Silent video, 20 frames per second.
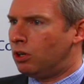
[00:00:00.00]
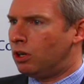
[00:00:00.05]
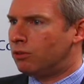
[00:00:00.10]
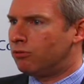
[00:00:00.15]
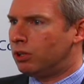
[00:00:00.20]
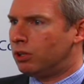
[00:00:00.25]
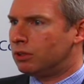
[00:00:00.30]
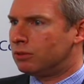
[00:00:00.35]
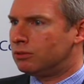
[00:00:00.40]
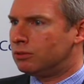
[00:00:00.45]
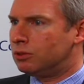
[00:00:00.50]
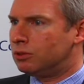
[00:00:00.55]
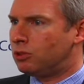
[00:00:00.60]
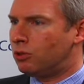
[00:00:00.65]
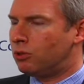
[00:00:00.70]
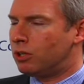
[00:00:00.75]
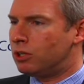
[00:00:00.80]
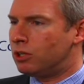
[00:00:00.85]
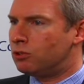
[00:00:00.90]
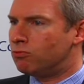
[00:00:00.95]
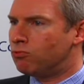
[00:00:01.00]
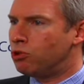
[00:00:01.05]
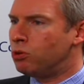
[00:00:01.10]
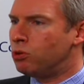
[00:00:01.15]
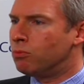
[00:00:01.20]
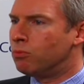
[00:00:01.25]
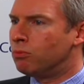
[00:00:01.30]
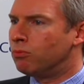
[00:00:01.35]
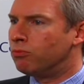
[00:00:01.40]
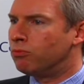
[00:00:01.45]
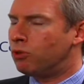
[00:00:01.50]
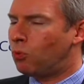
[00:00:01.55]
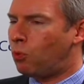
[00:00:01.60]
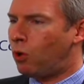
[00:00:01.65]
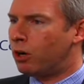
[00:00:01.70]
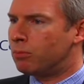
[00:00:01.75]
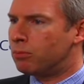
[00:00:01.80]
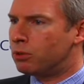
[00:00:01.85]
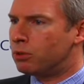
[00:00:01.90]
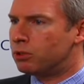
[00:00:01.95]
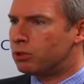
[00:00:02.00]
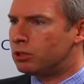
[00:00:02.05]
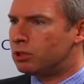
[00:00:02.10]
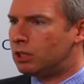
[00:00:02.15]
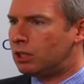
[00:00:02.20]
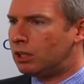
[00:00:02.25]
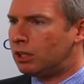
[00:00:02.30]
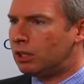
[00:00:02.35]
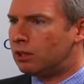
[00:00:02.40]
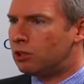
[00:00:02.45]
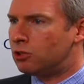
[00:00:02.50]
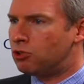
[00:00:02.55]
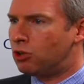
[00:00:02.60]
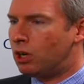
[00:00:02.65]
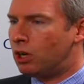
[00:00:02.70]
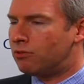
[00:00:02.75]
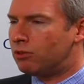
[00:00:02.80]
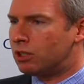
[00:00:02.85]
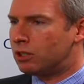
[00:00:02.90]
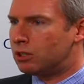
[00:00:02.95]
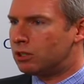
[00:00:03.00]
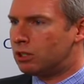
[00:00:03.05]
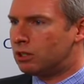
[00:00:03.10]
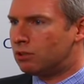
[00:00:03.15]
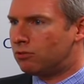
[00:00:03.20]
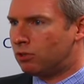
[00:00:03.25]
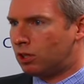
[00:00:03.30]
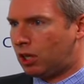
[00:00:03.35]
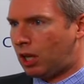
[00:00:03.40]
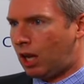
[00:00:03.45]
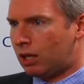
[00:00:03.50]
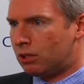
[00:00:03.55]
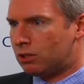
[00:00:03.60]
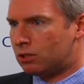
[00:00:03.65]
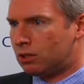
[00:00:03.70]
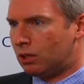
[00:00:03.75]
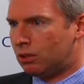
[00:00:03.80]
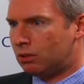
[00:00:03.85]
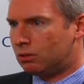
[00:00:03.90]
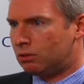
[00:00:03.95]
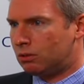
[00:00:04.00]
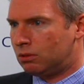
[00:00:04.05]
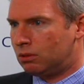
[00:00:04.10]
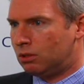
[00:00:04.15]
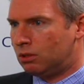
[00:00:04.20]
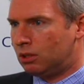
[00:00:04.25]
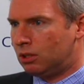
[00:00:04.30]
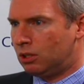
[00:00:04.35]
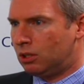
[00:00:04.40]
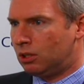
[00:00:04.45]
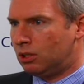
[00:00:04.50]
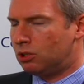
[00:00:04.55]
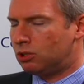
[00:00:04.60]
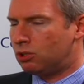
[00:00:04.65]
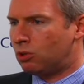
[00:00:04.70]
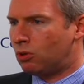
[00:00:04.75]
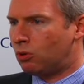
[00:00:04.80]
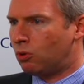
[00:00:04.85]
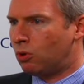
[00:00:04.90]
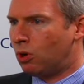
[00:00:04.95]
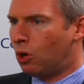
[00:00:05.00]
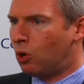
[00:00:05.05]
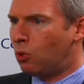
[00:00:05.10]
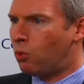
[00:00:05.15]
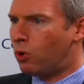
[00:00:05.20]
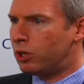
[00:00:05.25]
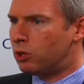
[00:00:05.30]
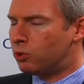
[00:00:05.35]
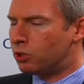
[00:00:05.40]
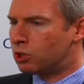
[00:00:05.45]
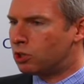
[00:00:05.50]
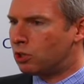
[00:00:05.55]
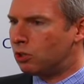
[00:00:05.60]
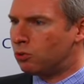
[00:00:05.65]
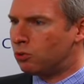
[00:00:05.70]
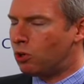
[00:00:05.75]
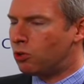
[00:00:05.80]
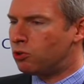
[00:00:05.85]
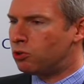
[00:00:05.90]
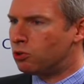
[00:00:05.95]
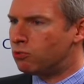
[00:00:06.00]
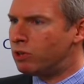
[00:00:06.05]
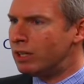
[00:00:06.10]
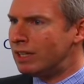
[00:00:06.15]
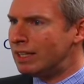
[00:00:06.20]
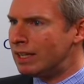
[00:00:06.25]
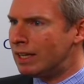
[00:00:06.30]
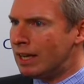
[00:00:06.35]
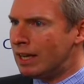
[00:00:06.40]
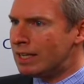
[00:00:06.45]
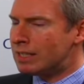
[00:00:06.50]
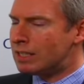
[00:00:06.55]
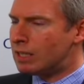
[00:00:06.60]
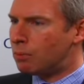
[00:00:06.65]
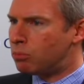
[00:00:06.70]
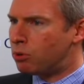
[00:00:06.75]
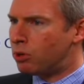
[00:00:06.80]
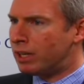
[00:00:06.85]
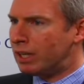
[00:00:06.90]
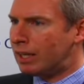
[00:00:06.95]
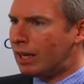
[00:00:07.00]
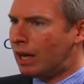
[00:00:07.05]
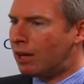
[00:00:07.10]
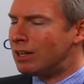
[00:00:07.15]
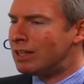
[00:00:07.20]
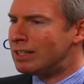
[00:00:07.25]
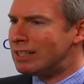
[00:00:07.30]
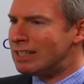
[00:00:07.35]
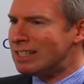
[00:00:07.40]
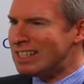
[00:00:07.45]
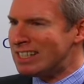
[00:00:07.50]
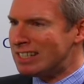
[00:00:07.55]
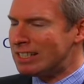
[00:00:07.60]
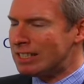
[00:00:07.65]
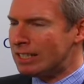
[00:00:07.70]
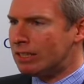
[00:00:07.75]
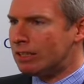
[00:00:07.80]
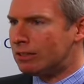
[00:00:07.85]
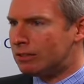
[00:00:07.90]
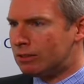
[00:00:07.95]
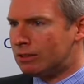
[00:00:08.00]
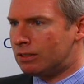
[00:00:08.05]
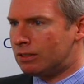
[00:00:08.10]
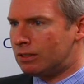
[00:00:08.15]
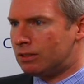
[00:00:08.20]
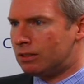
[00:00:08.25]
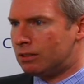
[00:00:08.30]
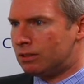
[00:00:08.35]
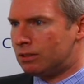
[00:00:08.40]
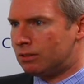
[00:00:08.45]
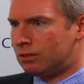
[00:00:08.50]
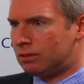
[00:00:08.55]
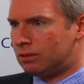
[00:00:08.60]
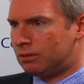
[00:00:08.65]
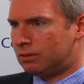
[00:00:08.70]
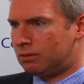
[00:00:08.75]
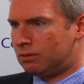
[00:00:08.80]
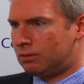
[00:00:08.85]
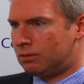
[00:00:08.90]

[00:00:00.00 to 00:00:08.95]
driver. So there's room for one person sitting in the driving seat of the cancer. So when you exclude those, you're really separating it out into distinct diseases.